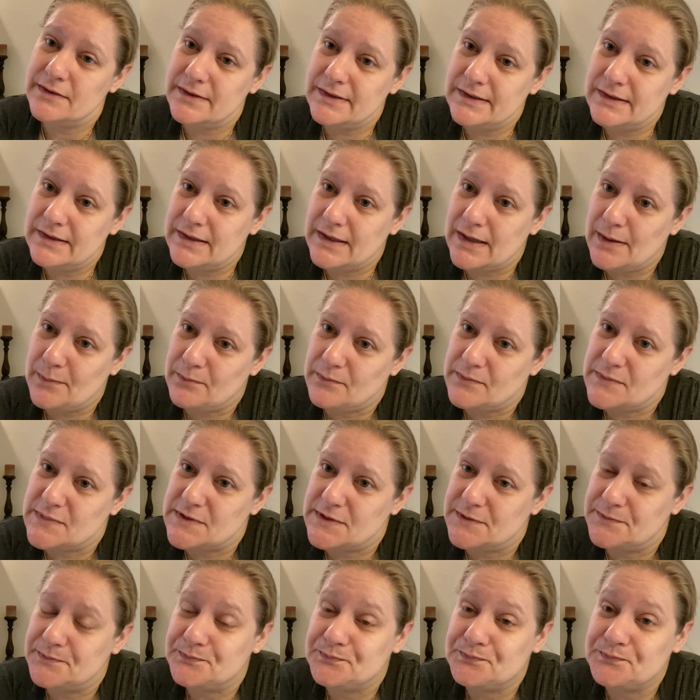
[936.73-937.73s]
It
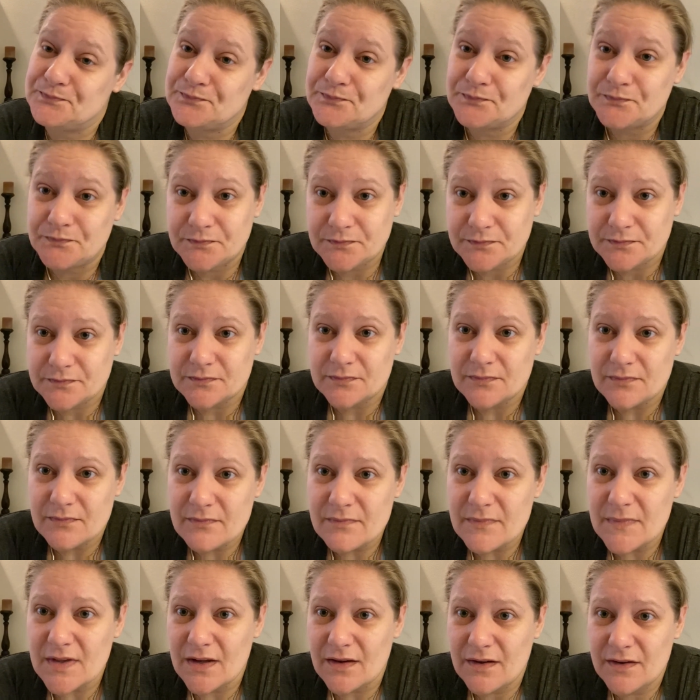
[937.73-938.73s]
happens.
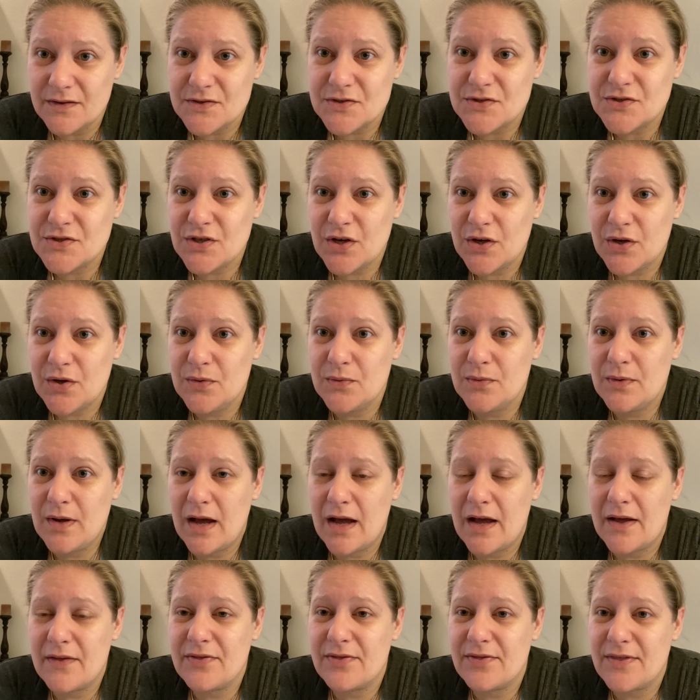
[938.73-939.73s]
So
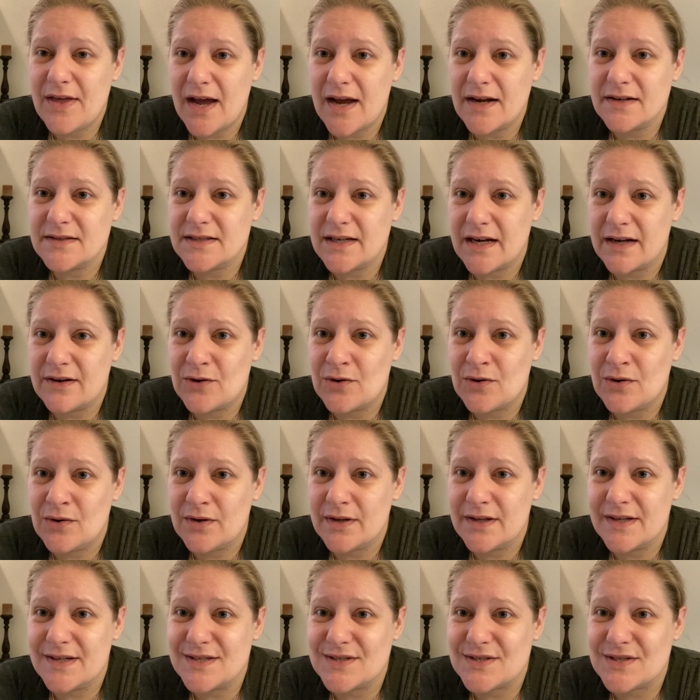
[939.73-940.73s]
that yarn
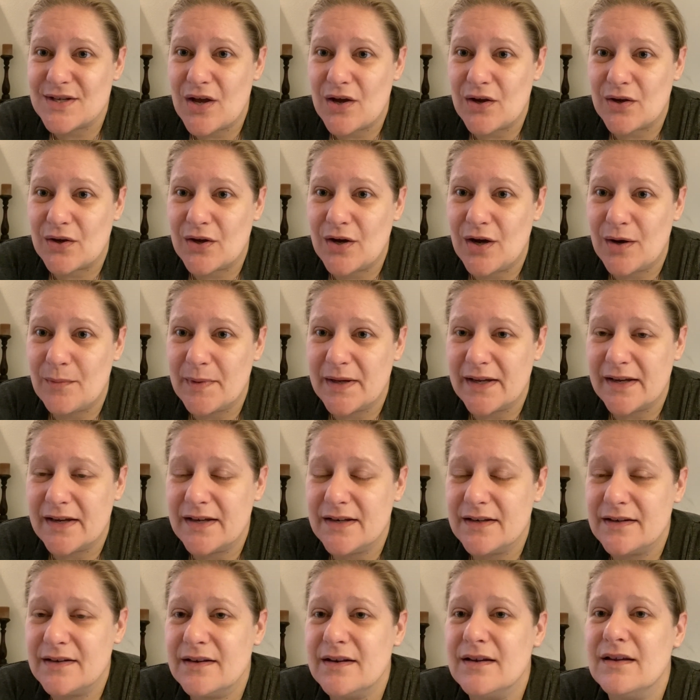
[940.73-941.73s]
haul is coming
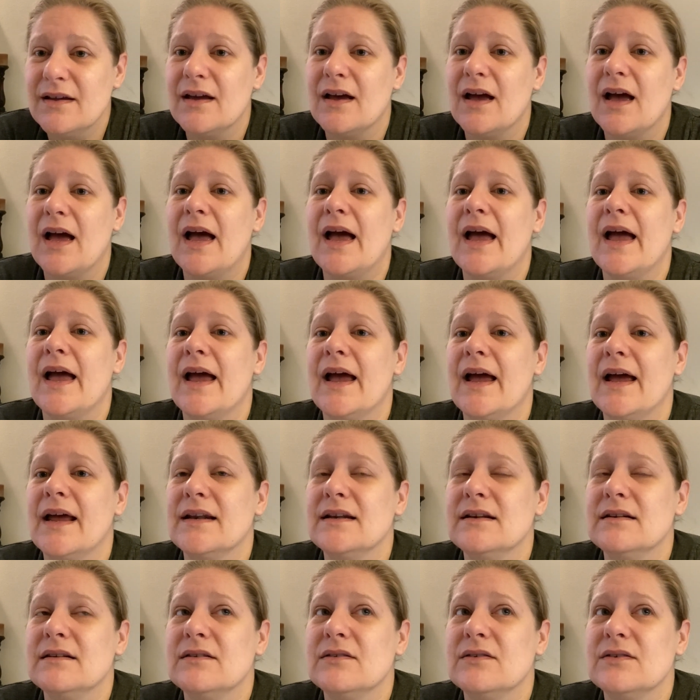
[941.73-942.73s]
in,
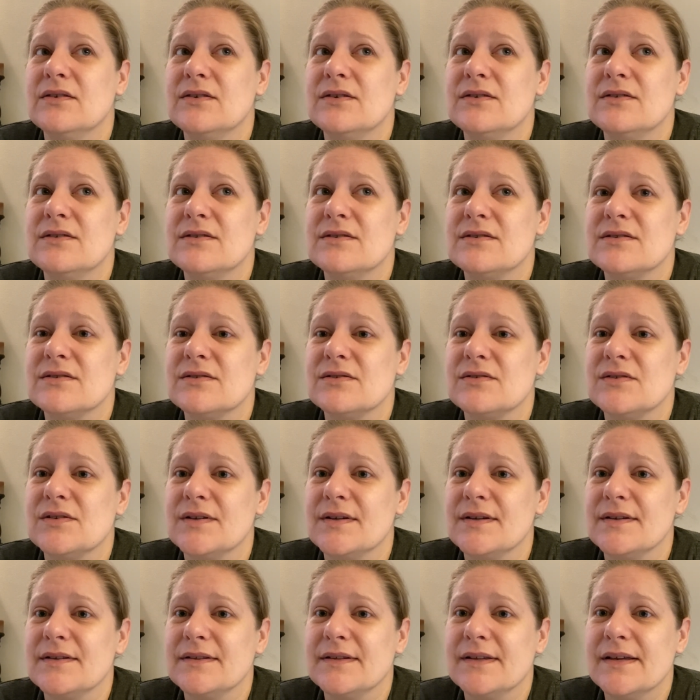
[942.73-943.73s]
and
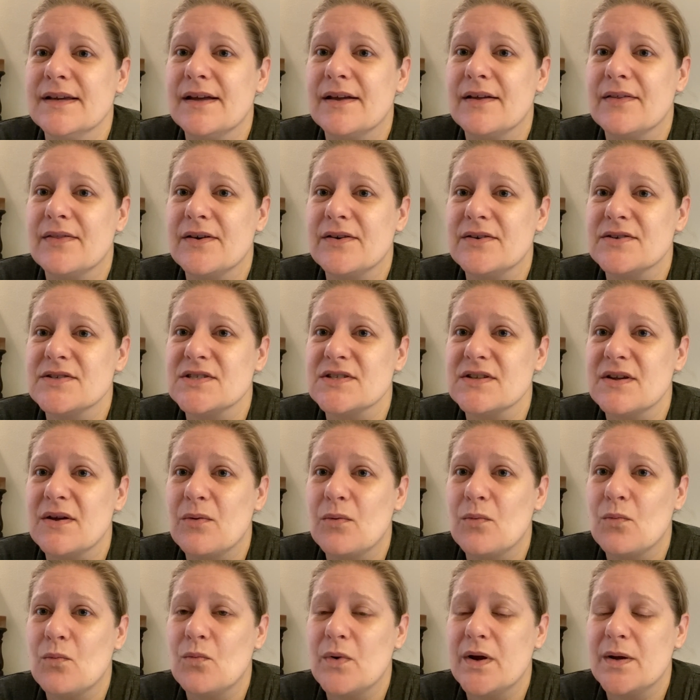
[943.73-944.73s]
yeah, there's
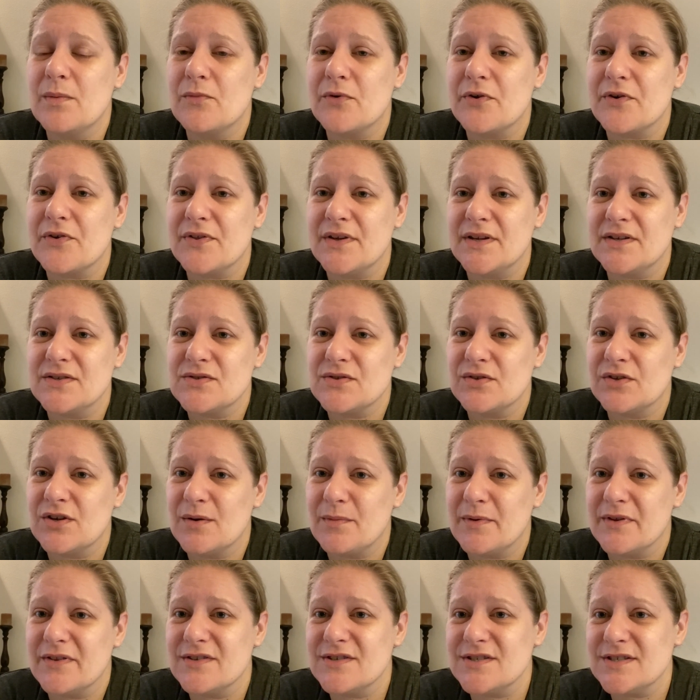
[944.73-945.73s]
way more things to
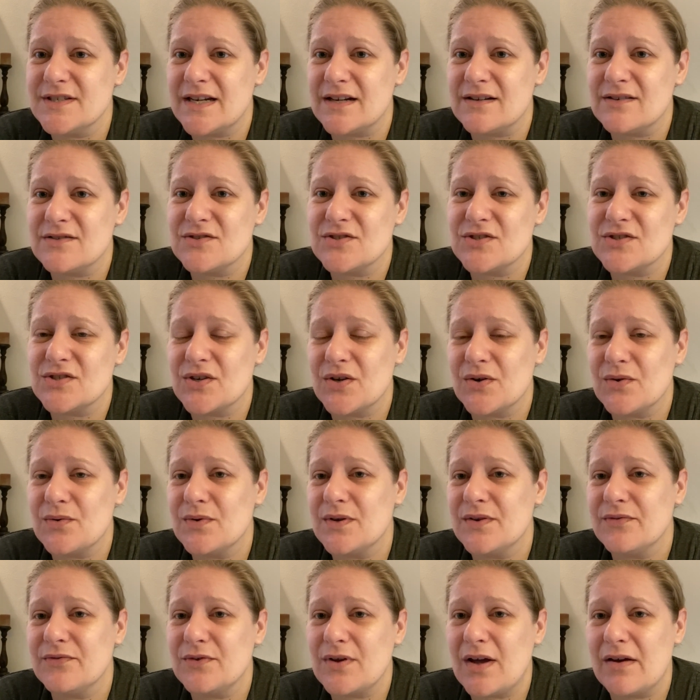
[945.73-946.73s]
come on this challenge. So
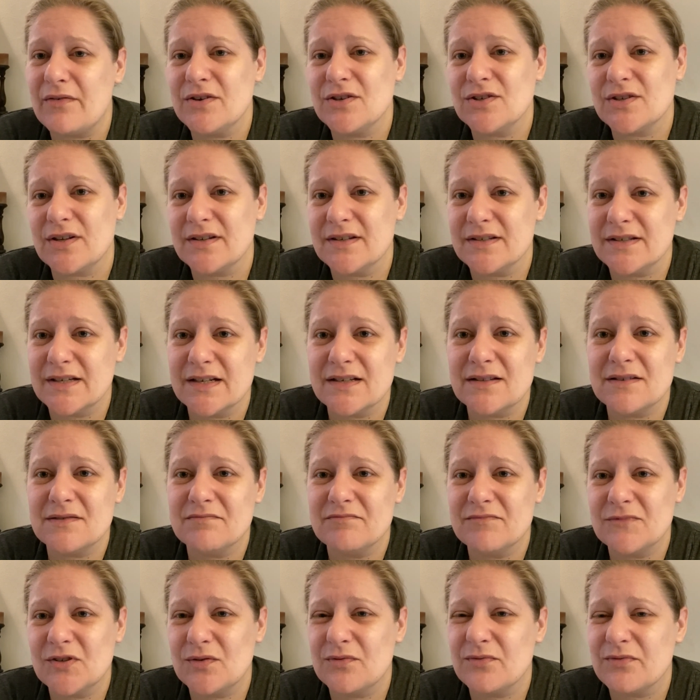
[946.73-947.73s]
if you haven't done it
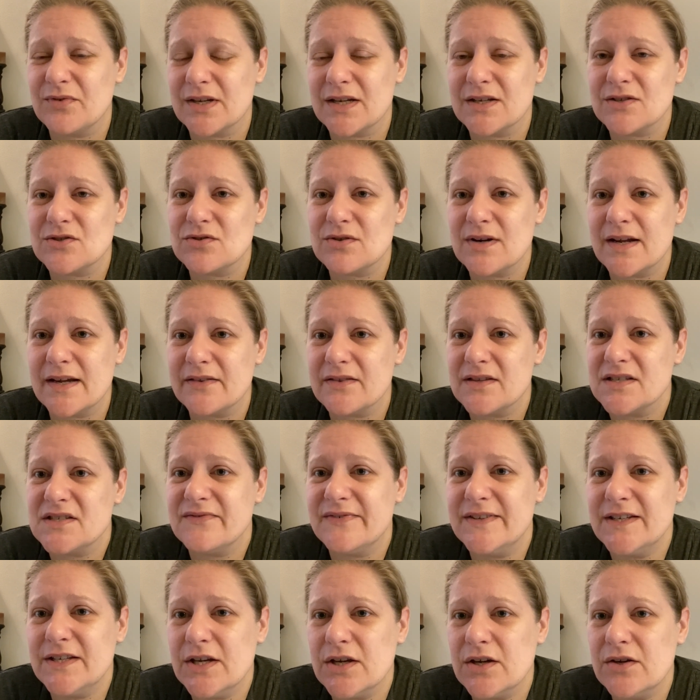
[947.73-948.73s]
yet, don't forget to like this
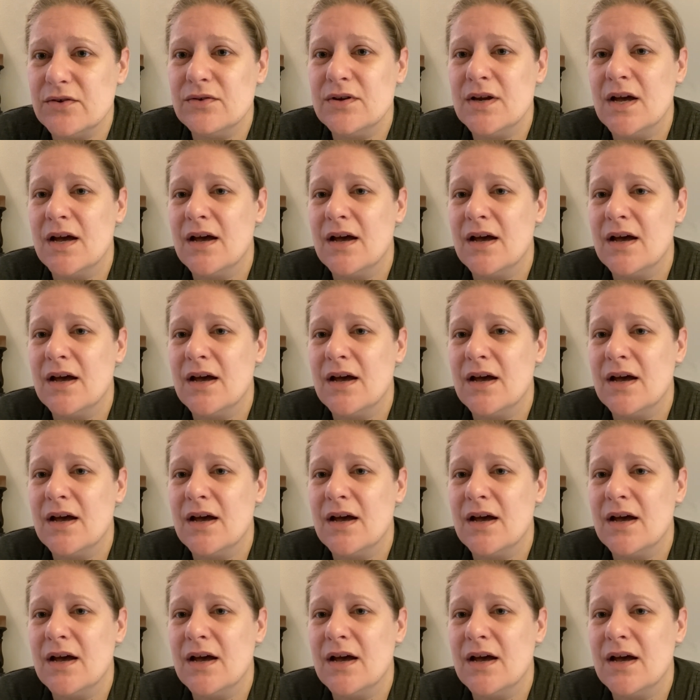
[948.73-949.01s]
video,